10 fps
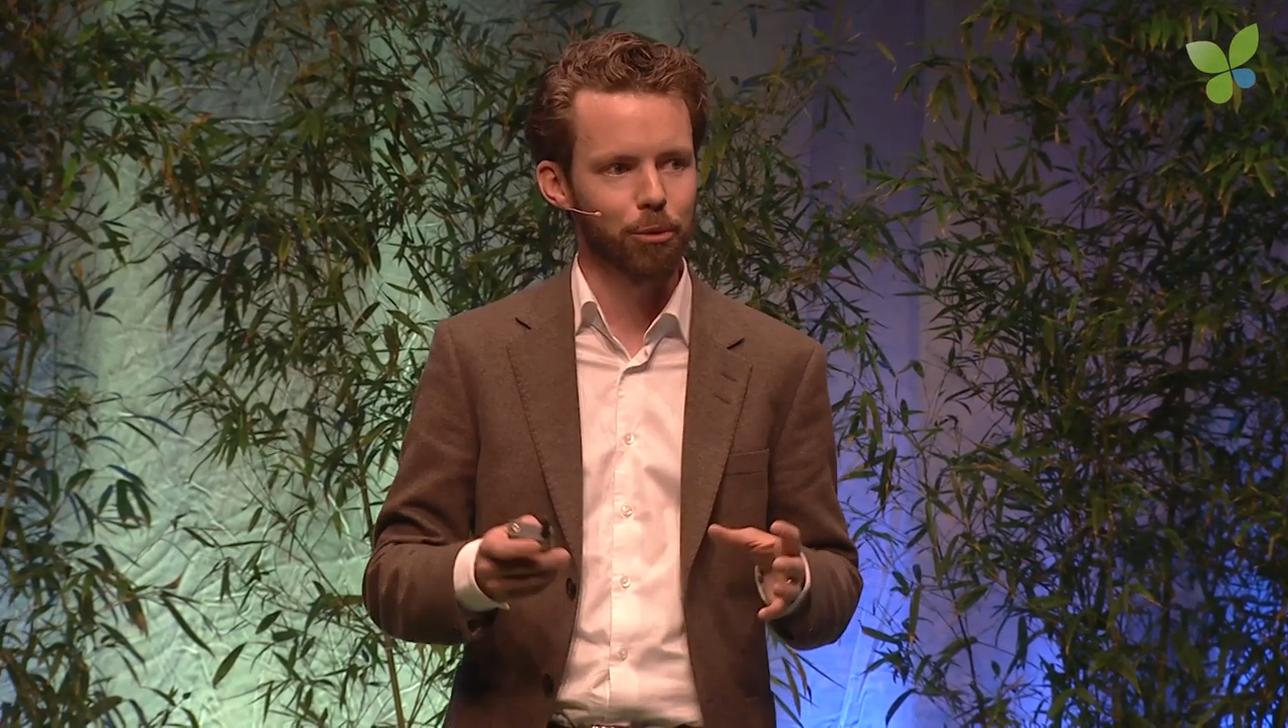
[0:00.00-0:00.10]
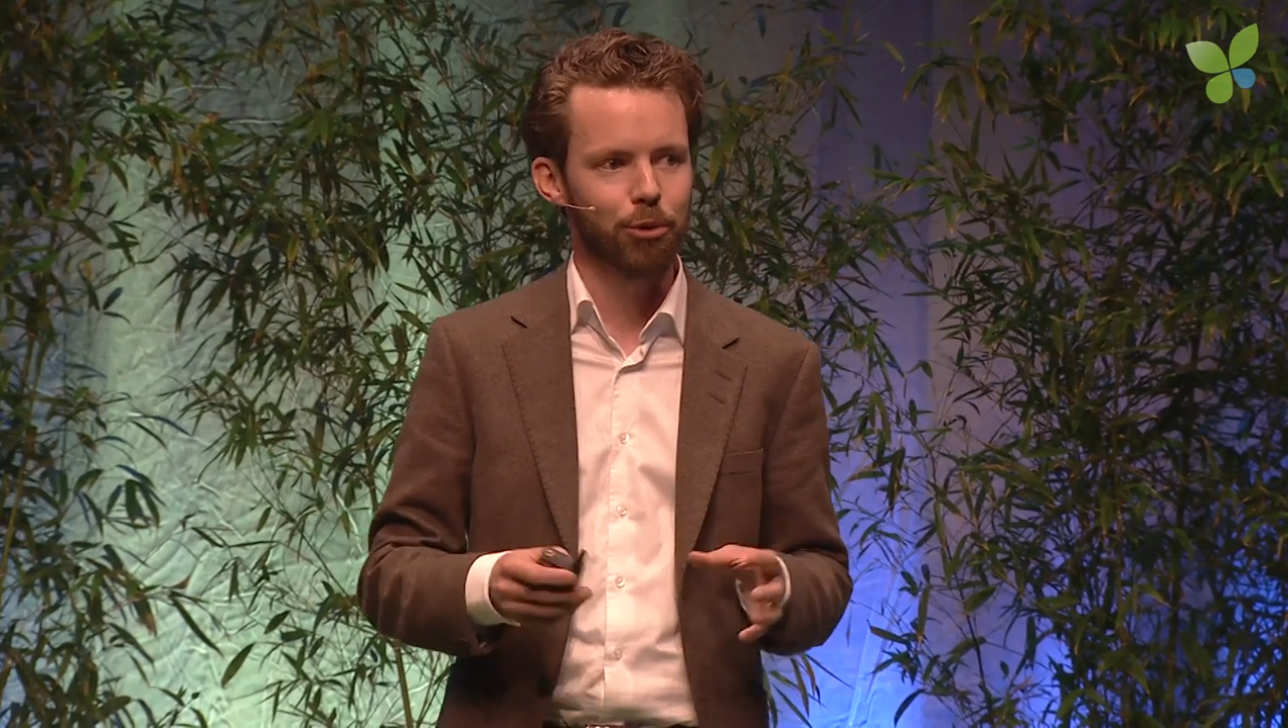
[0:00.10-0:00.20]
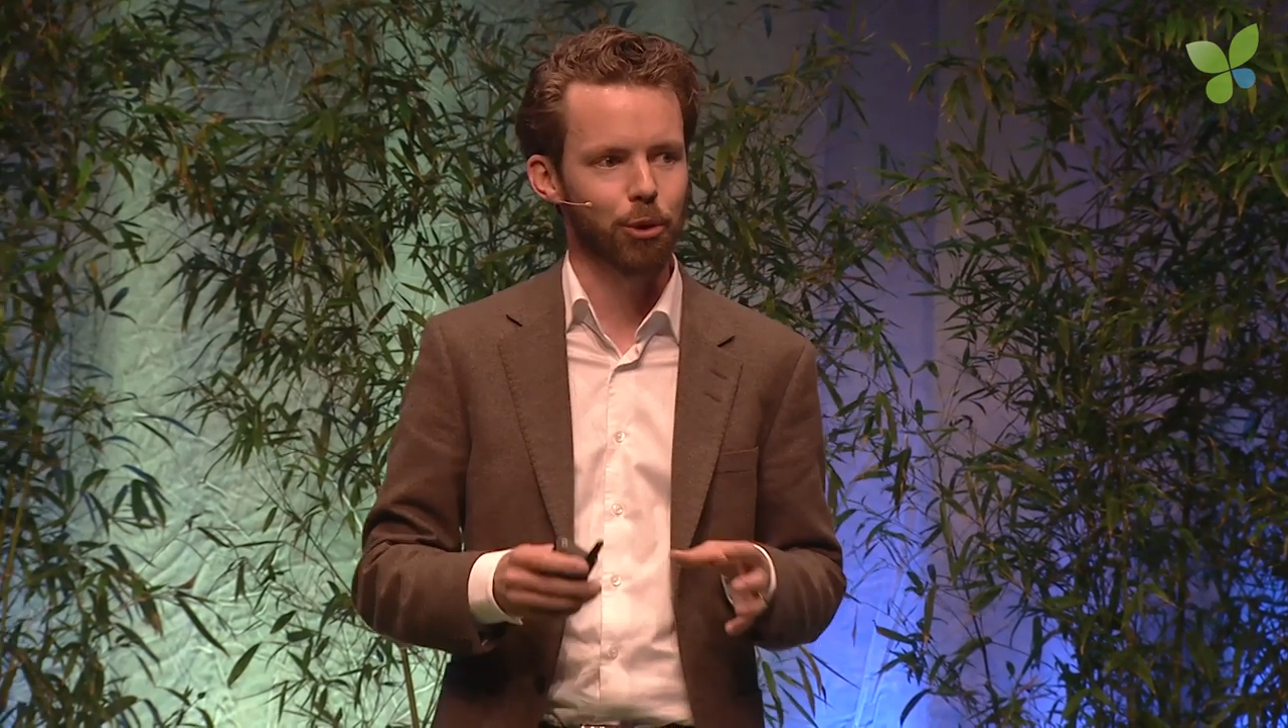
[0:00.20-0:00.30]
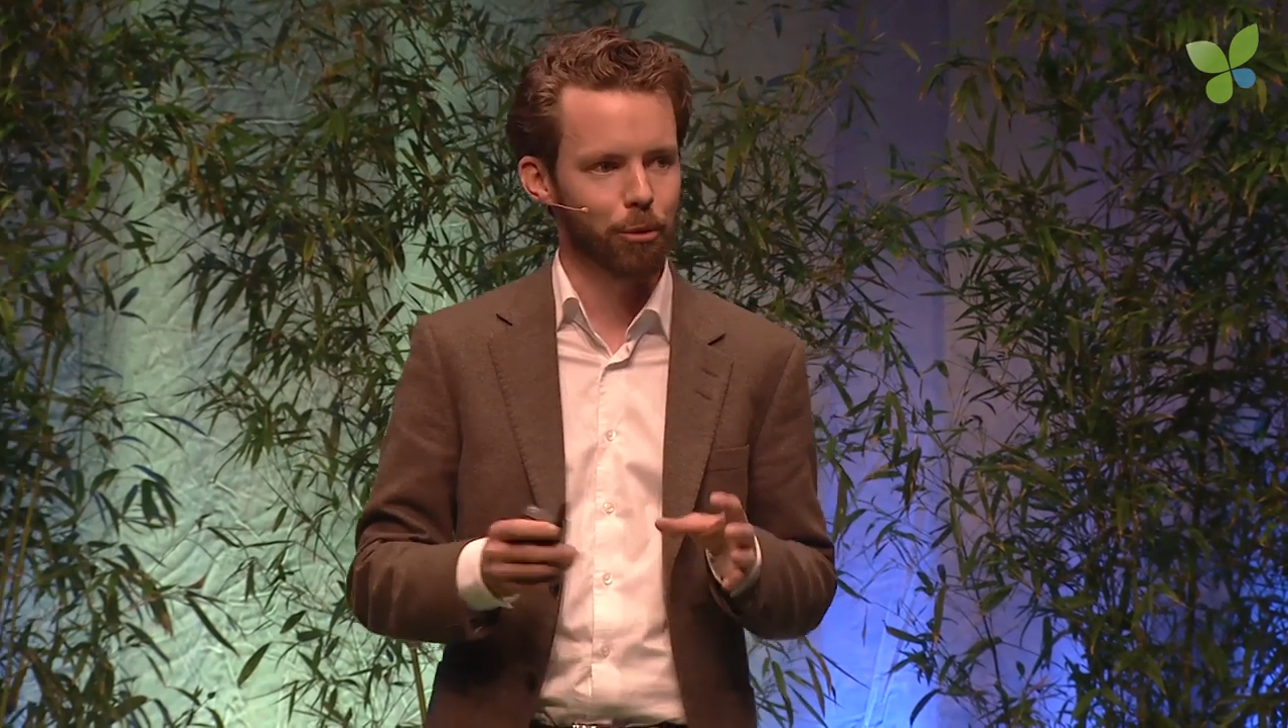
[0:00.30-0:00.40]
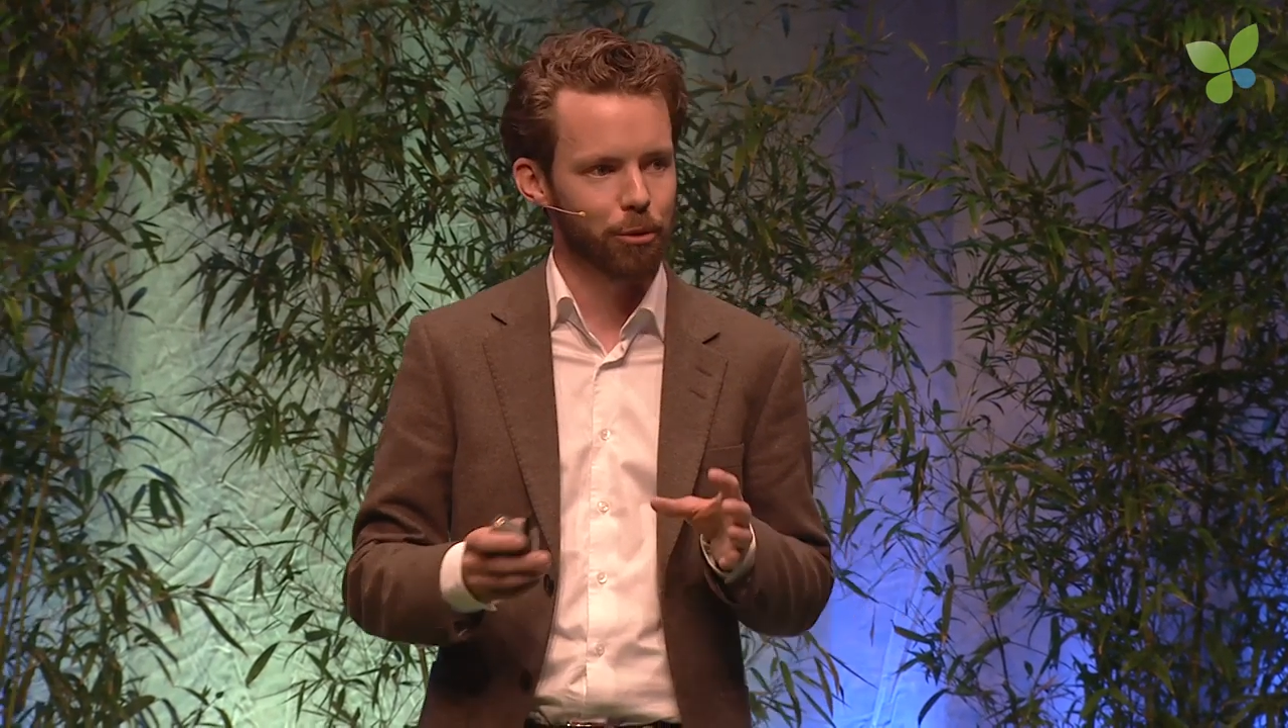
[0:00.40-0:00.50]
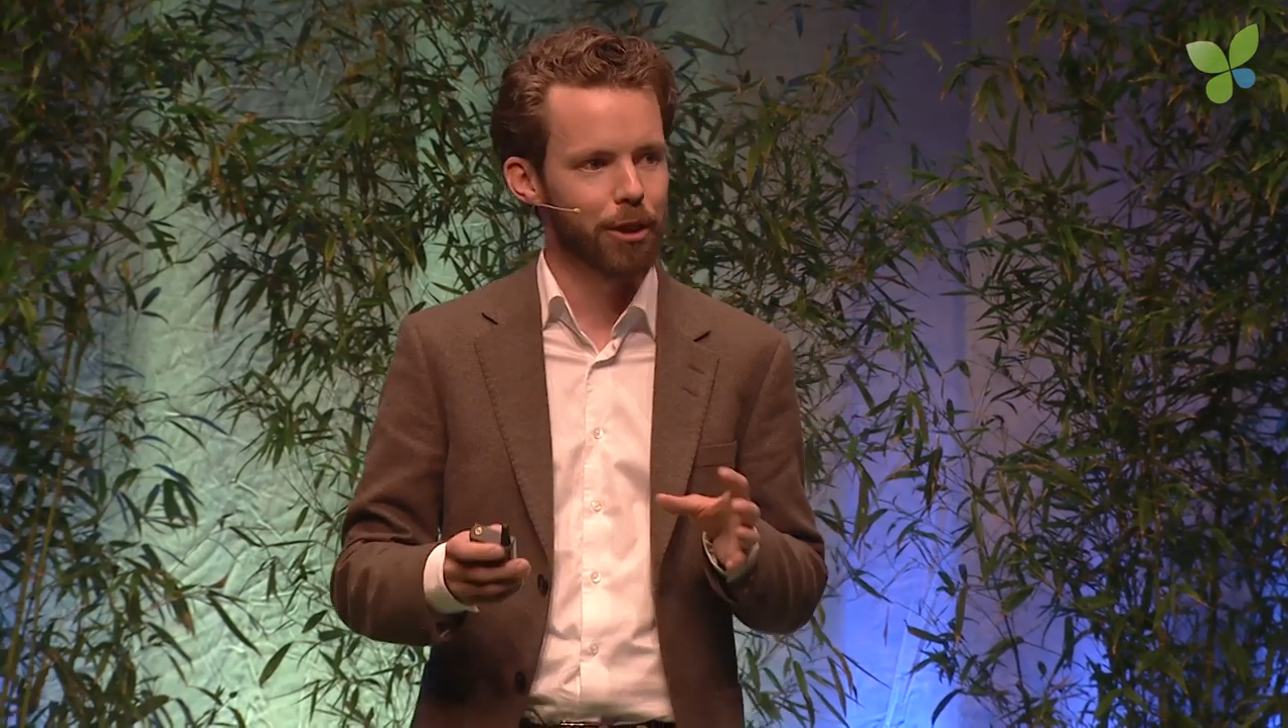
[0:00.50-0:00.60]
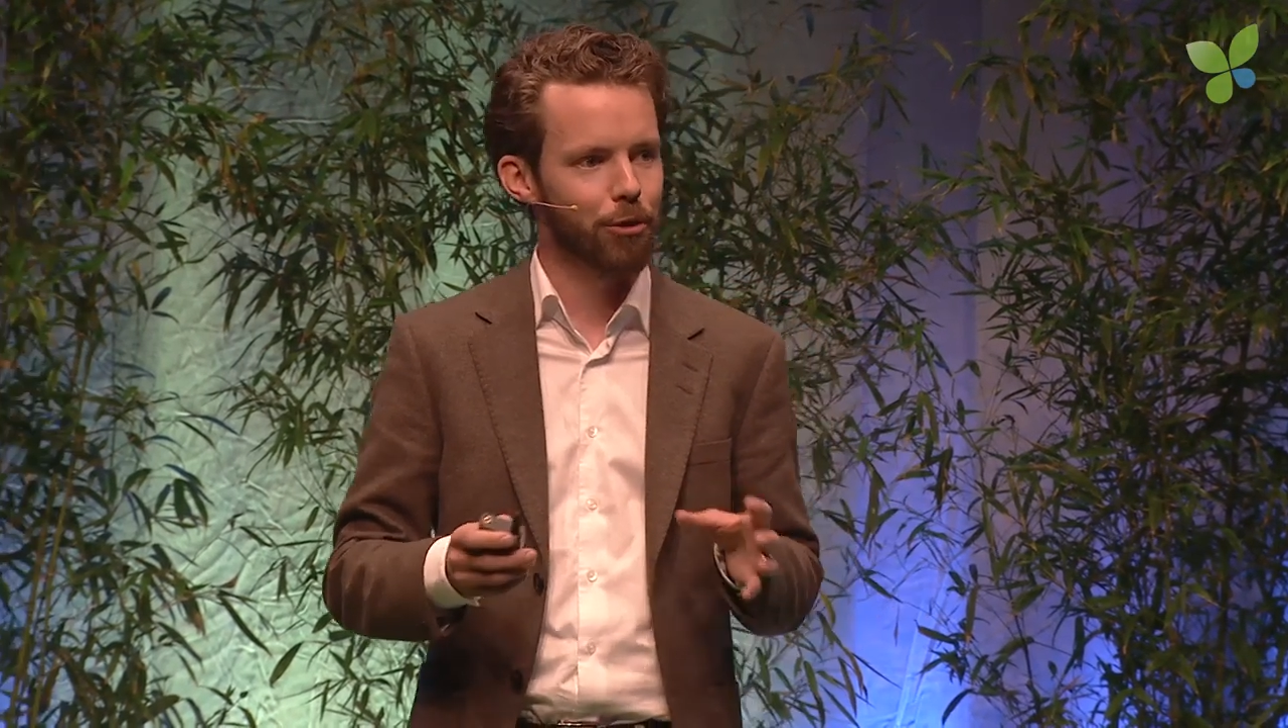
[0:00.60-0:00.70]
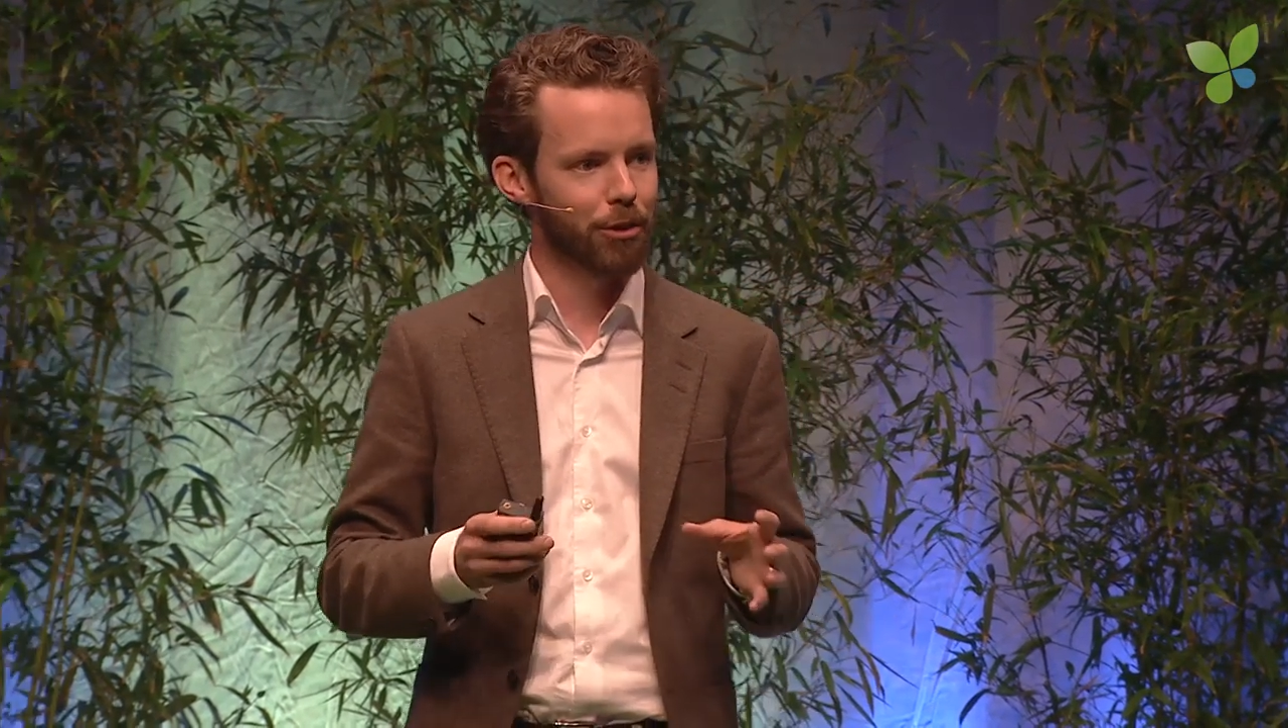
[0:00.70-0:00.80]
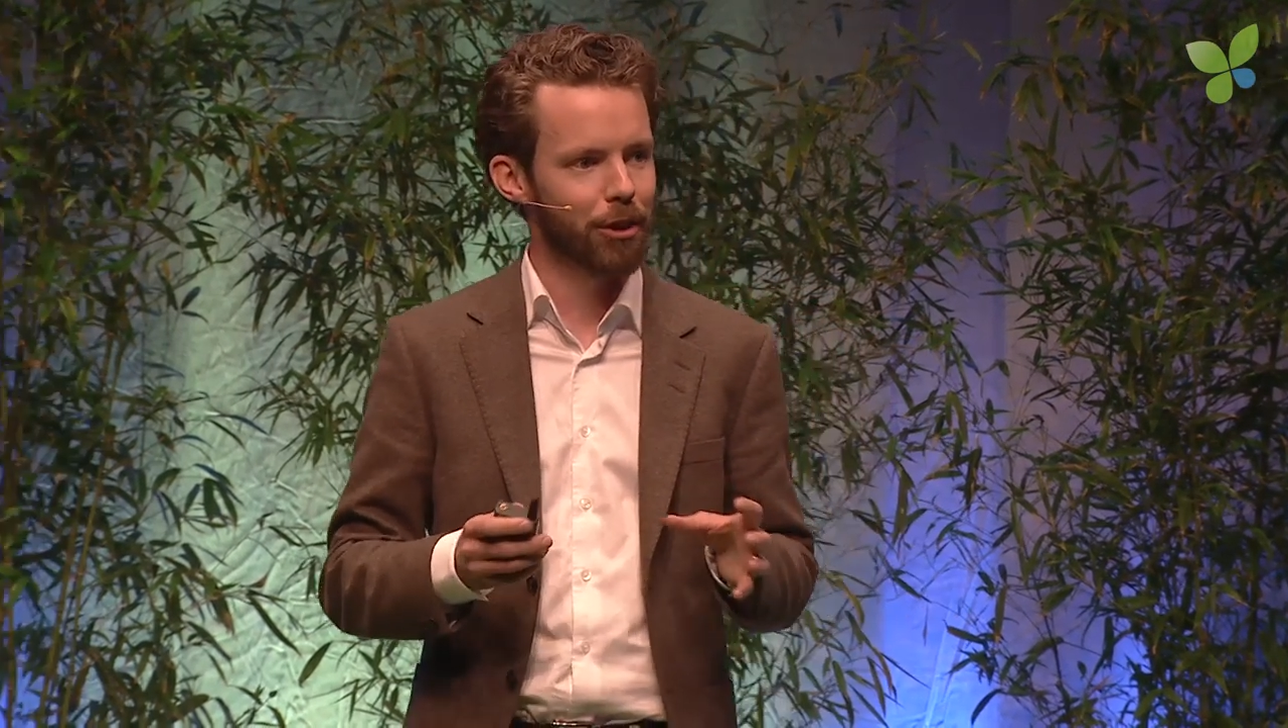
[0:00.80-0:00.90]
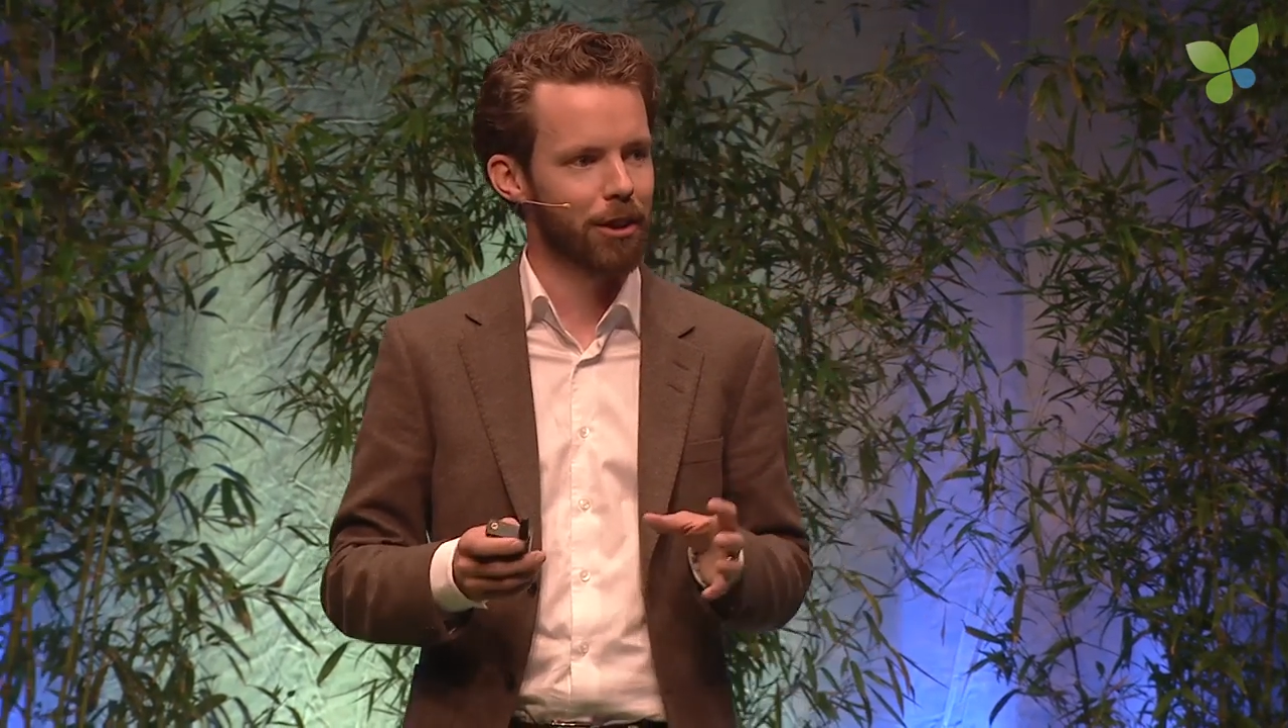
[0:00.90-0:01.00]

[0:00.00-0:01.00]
sort of interested